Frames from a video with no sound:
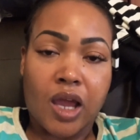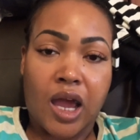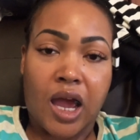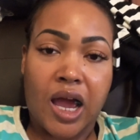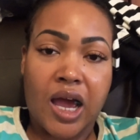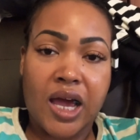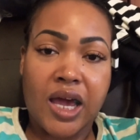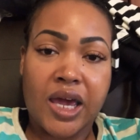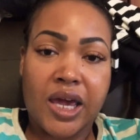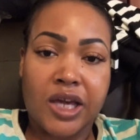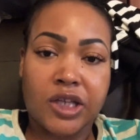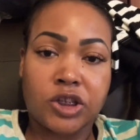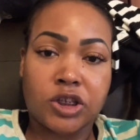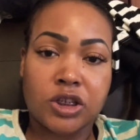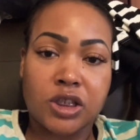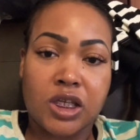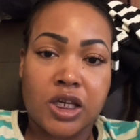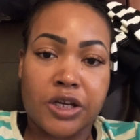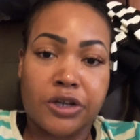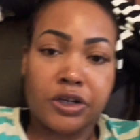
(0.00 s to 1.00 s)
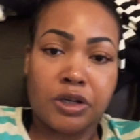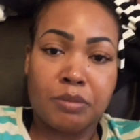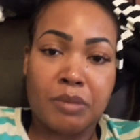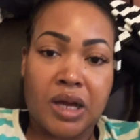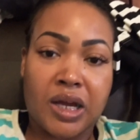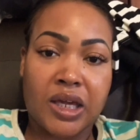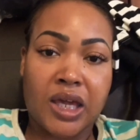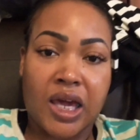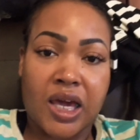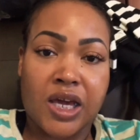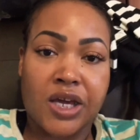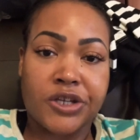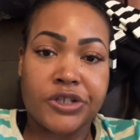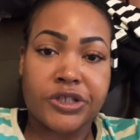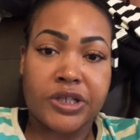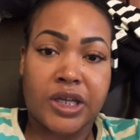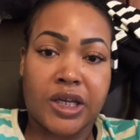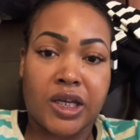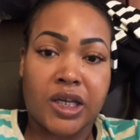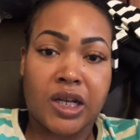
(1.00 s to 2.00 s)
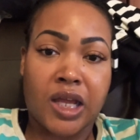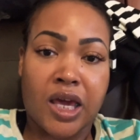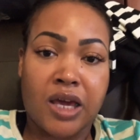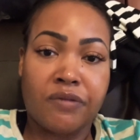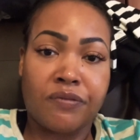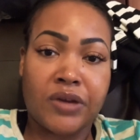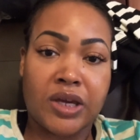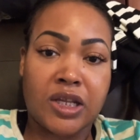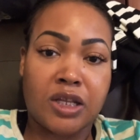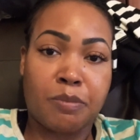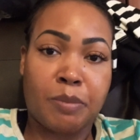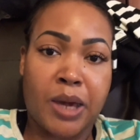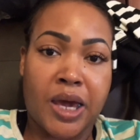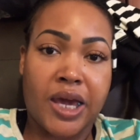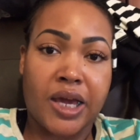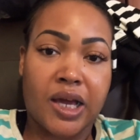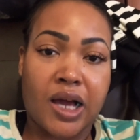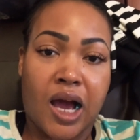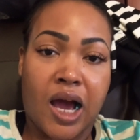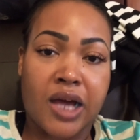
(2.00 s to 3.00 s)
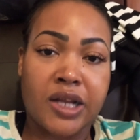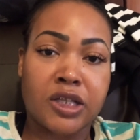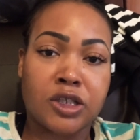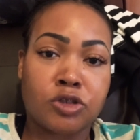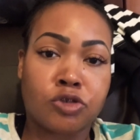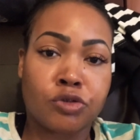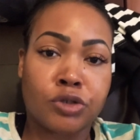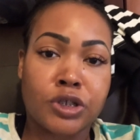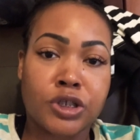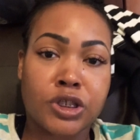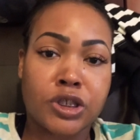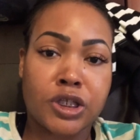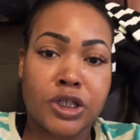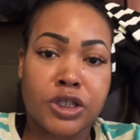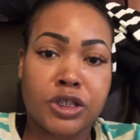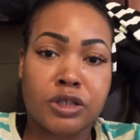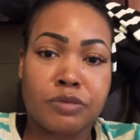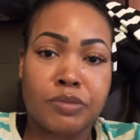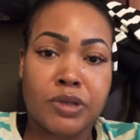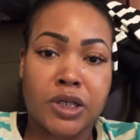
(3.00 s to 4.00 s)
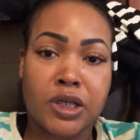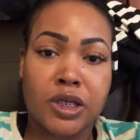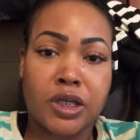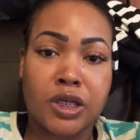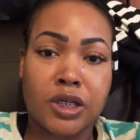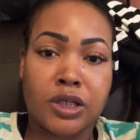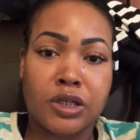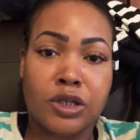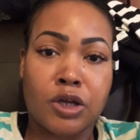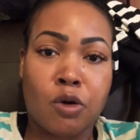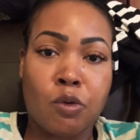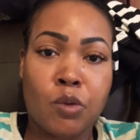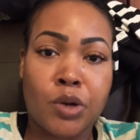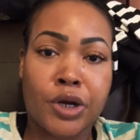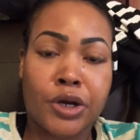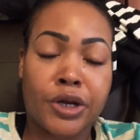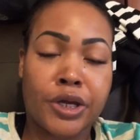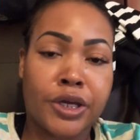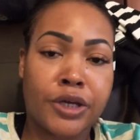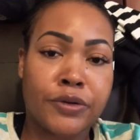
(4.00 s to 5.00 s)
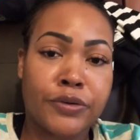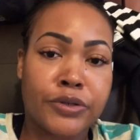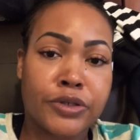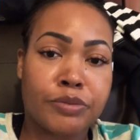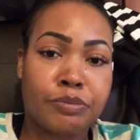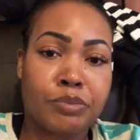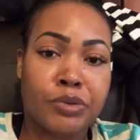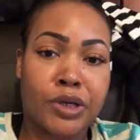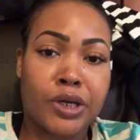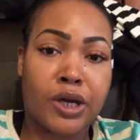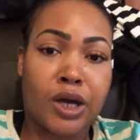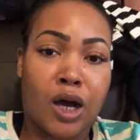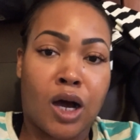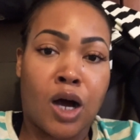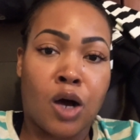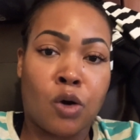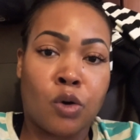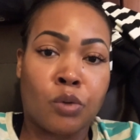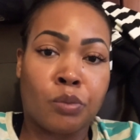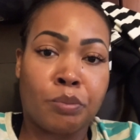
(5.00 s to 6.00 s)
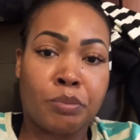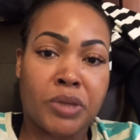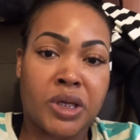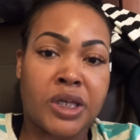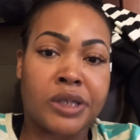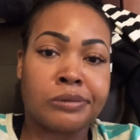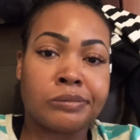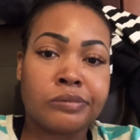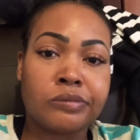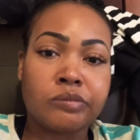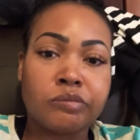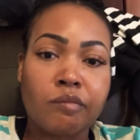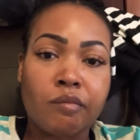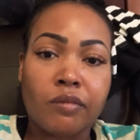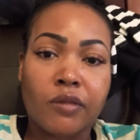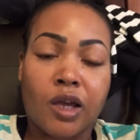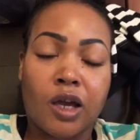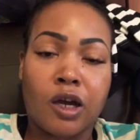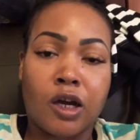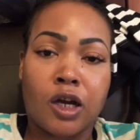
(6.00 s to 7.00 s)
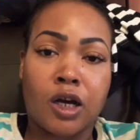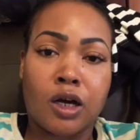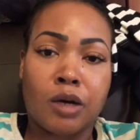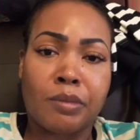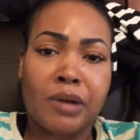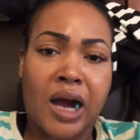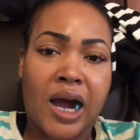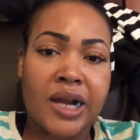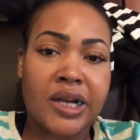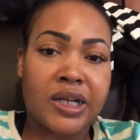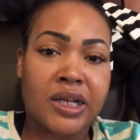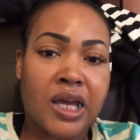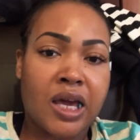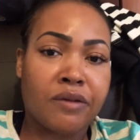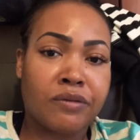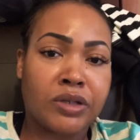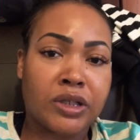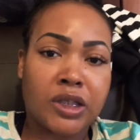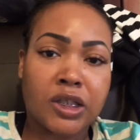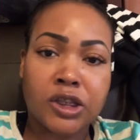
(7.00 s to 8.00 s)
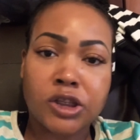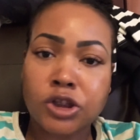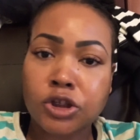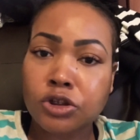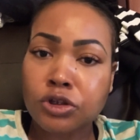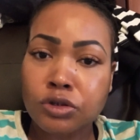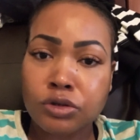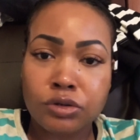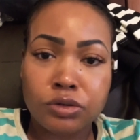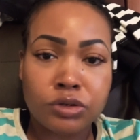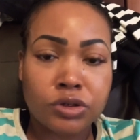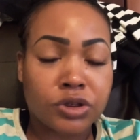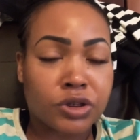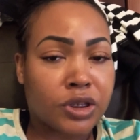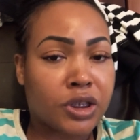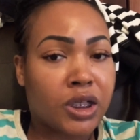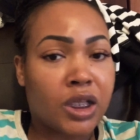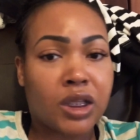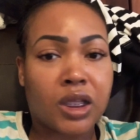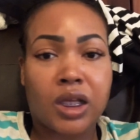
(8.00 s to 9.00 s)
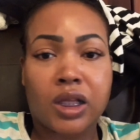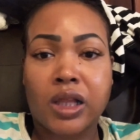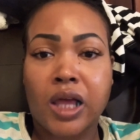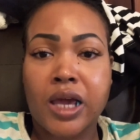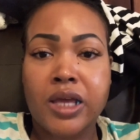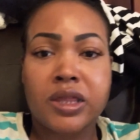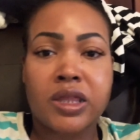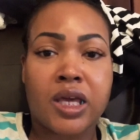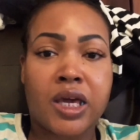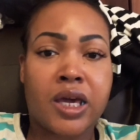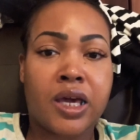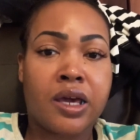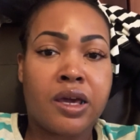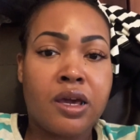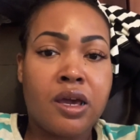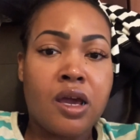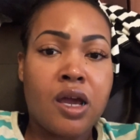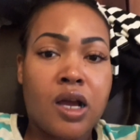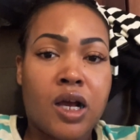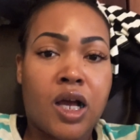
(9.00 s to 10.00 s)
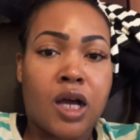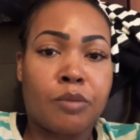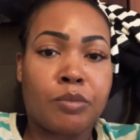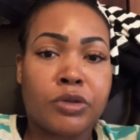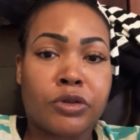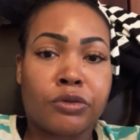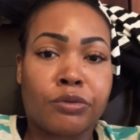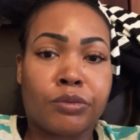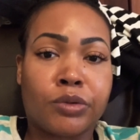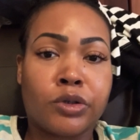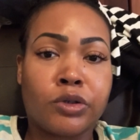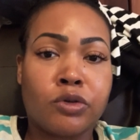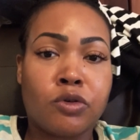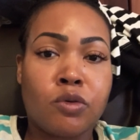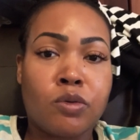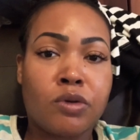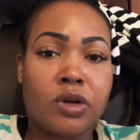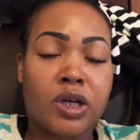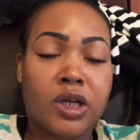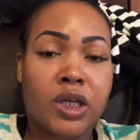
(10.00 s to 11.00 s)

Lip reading: I actually carried my cash in a fanny pack. I didn't trust it to be nowhere else but on me. I didn't have any issues or anything like that coming through.